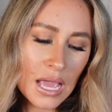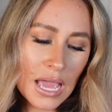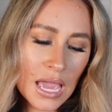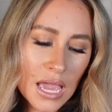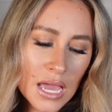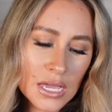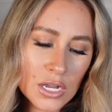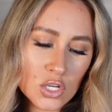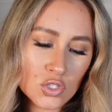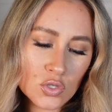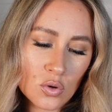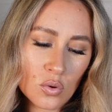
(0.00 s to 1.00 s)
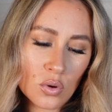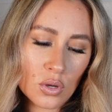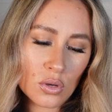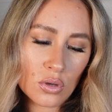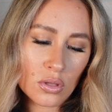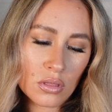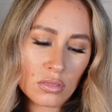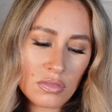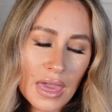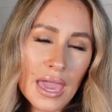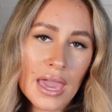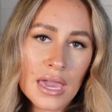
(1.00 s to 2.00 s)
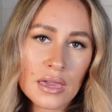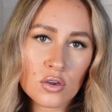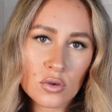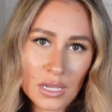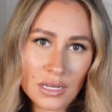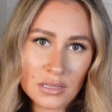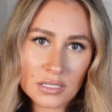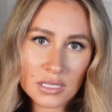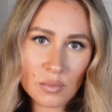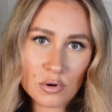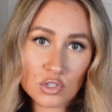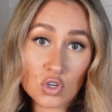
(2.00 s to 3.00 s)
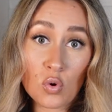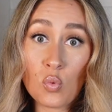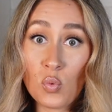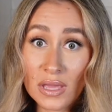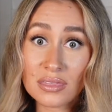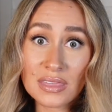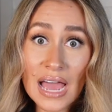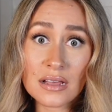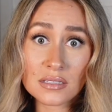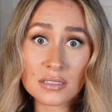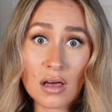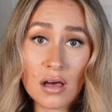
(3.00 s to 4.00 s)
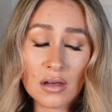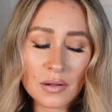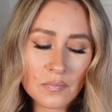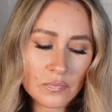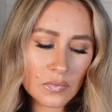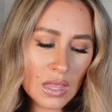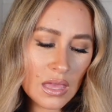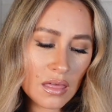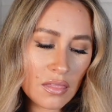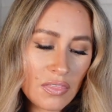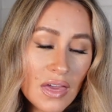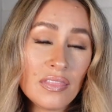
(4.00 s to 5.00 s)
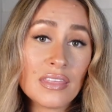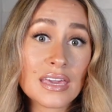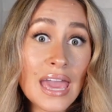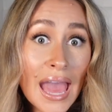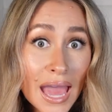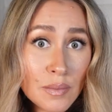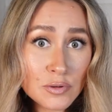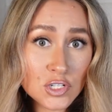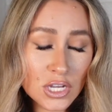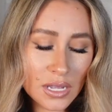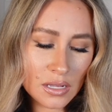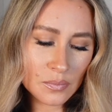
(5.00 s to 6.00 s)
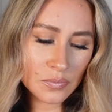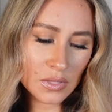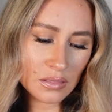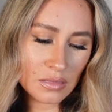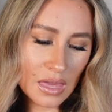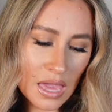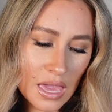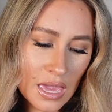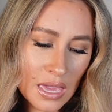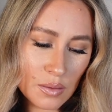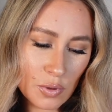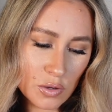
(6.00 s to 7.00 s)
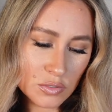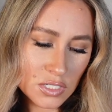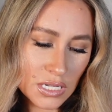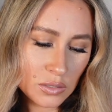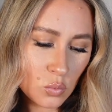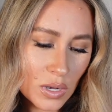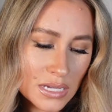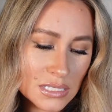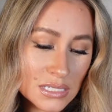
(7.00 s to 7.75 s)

And so they created this commercial with that song. Then the caption that they posted was,